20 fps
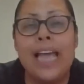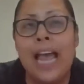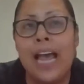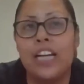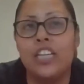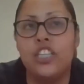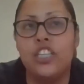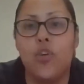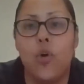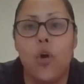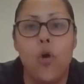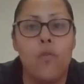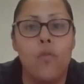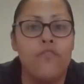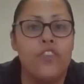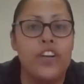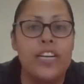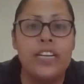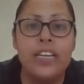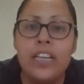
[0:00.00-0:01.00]
add your own
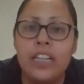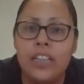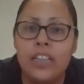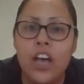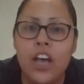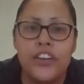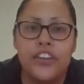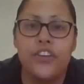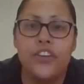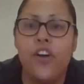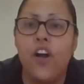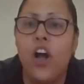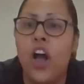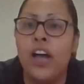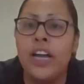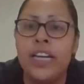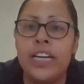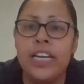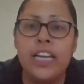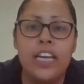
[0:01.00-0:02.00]
vanilla, your
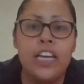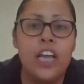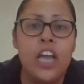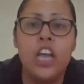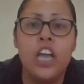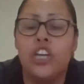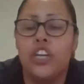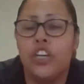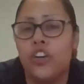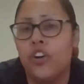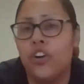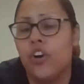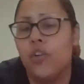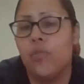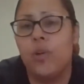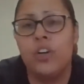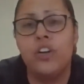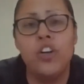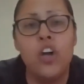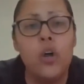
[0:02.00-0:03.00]
honey, your
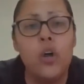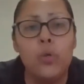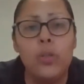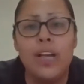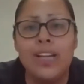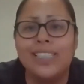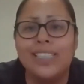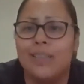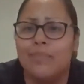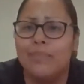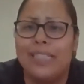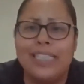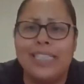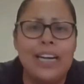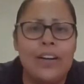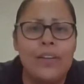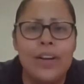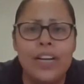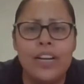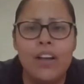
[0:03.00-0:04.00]
granola, some
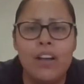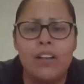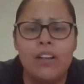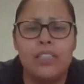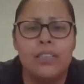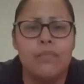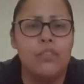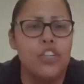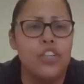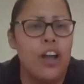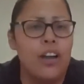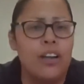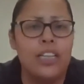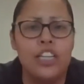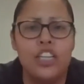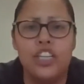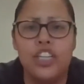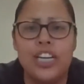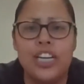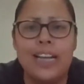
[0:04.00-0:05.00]
cereal, some
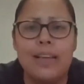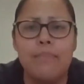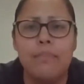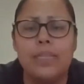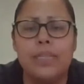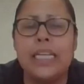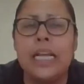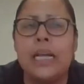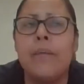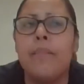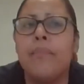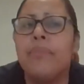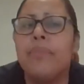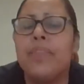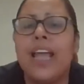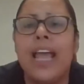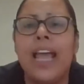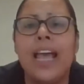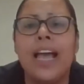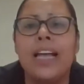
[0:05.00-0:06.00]
chocolate chip.
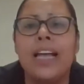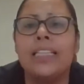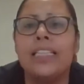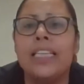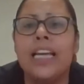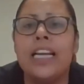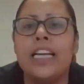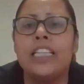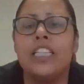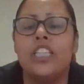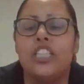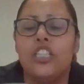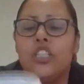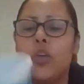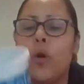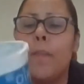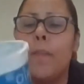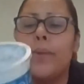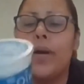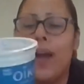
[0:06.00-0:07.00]
And it is
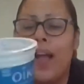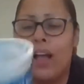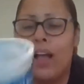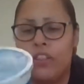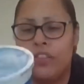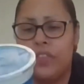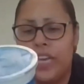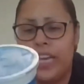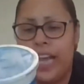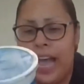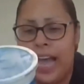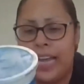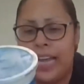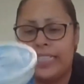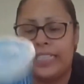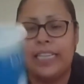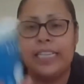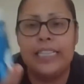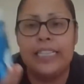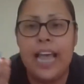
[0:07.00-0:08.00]
super healthy,
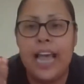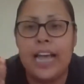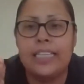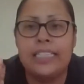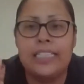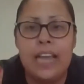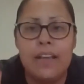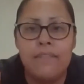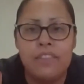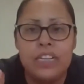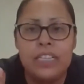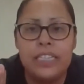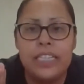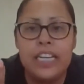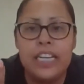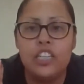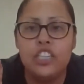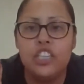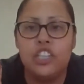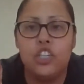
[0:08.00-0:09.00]
guys. This has
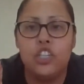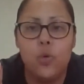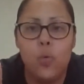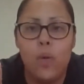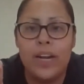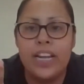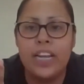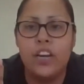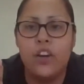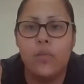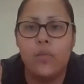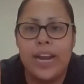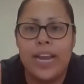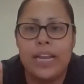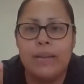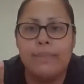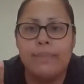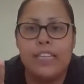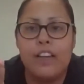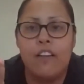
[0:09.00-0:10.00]
17 to 20
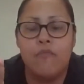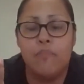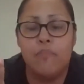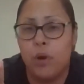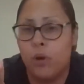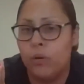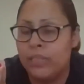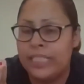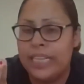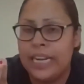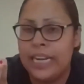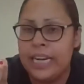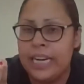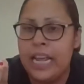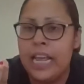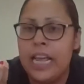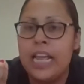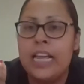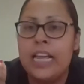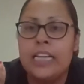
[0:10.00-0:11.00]
grams of protein,
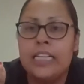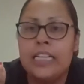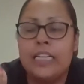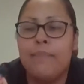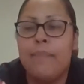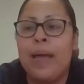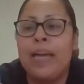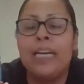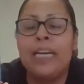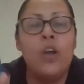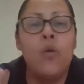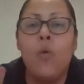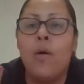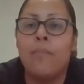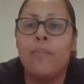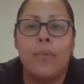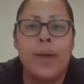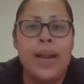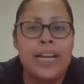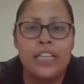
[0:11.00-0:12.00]
depending
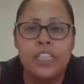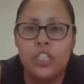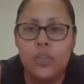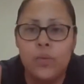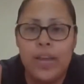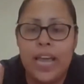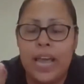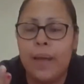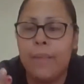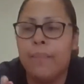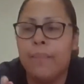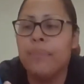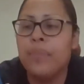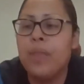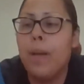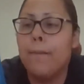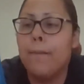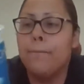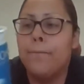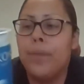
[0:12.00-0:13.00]
what brands you get.
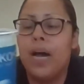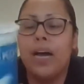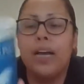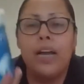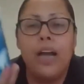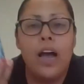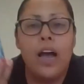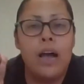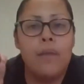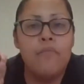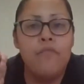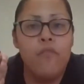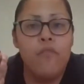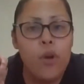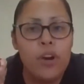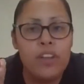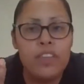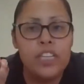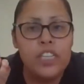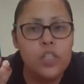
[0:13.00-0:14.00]
But
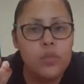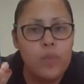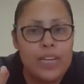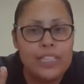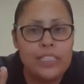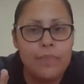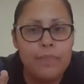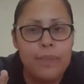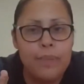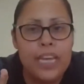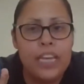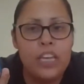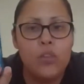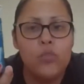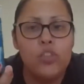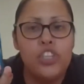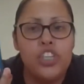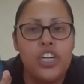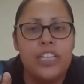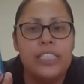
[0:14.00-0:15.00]
for this recipe,
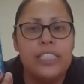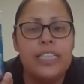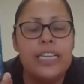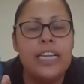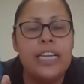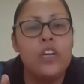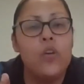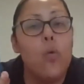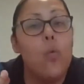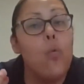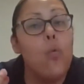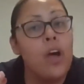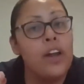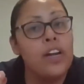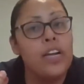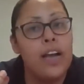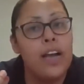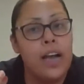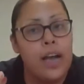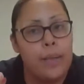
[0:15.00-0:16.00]
you just need
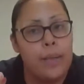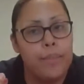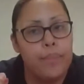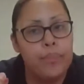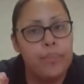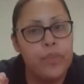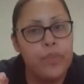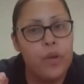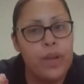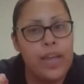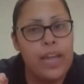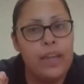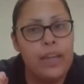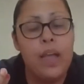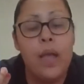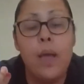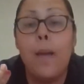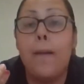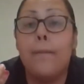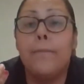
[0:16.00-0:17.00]
1 cup, okay?
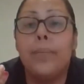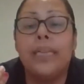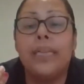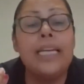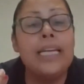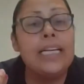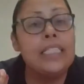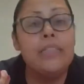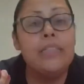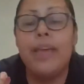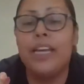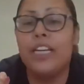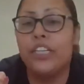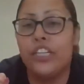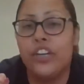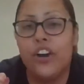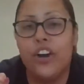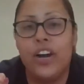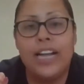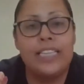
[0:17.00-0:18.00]
Please make
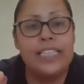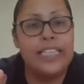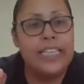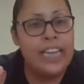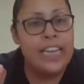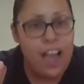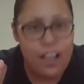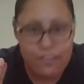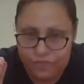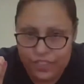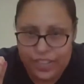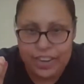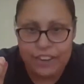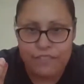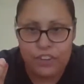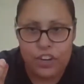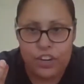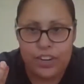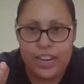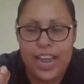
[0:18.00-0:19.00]
sure it's not
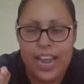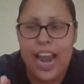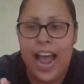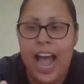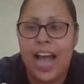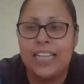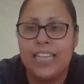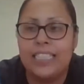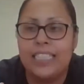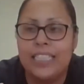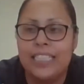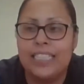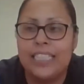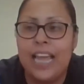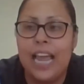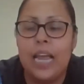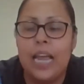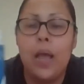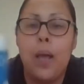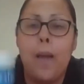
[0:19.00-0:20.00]
flavored. It has to
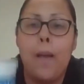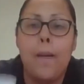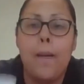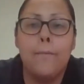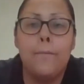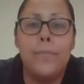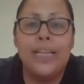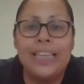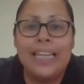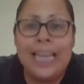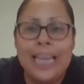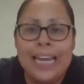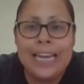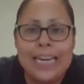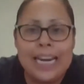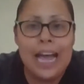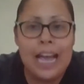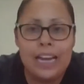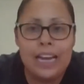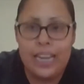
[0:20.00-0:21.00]
say
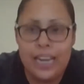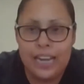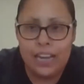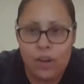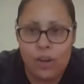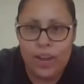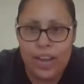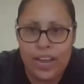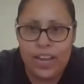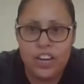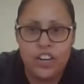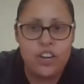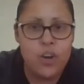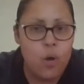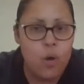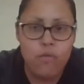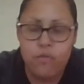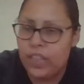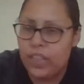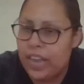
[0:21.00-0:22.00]
plain on it, okay?
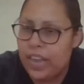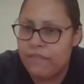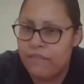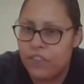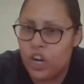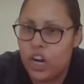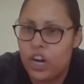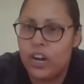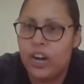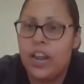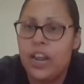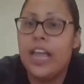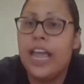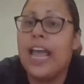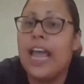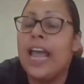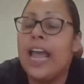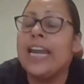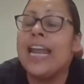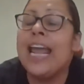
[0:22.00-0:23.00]
No flavor,
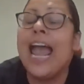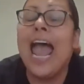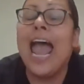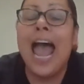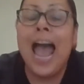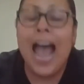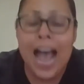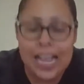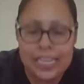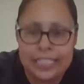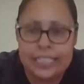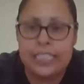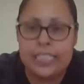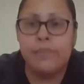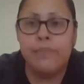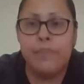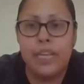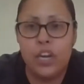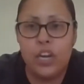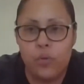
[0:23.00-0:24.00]
and it has
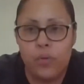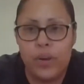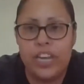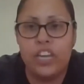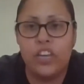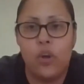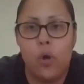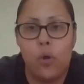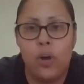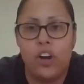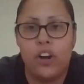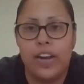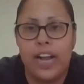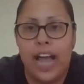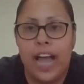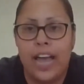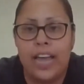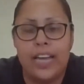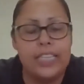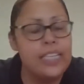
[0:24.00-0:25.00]
to be Greek yogurt,
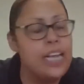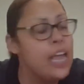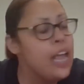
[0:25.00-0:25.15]
guys.